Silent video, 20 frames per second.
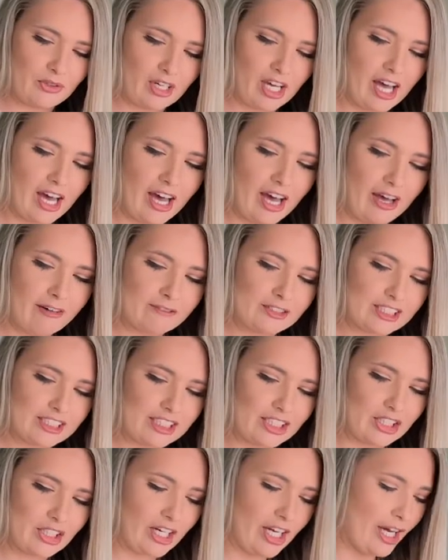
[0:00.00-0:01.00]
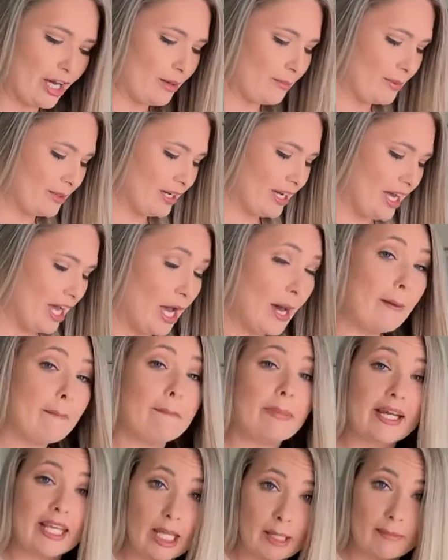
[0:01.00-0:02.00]
of syrup,
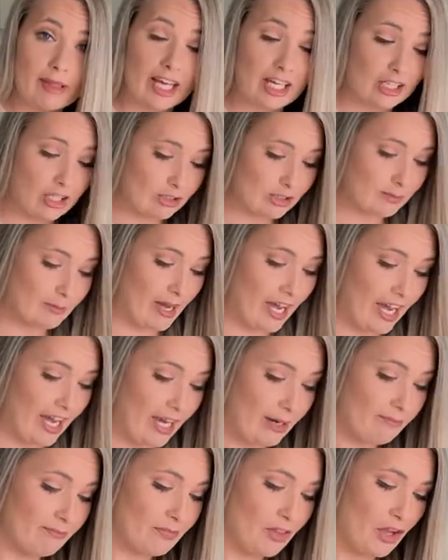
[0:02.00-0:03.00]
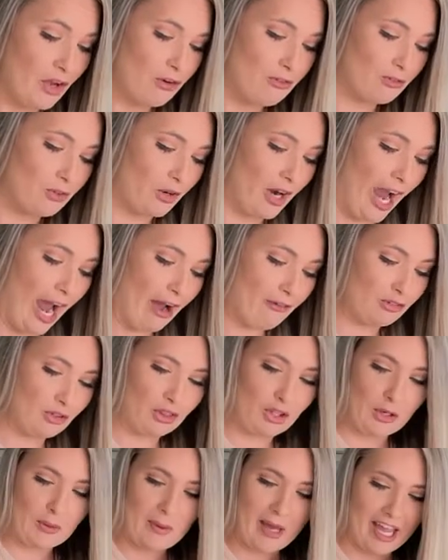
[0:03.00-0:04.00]
but keep that close by for after
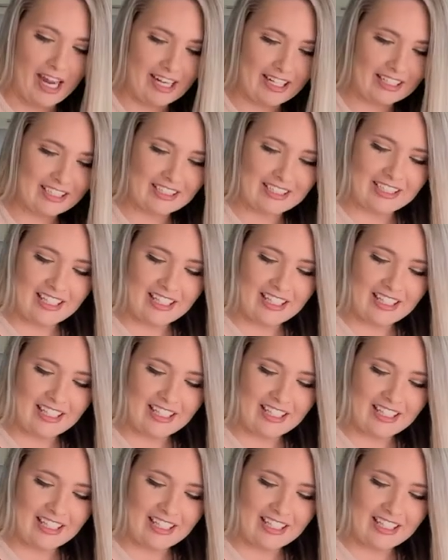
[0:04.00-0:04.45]
they're made.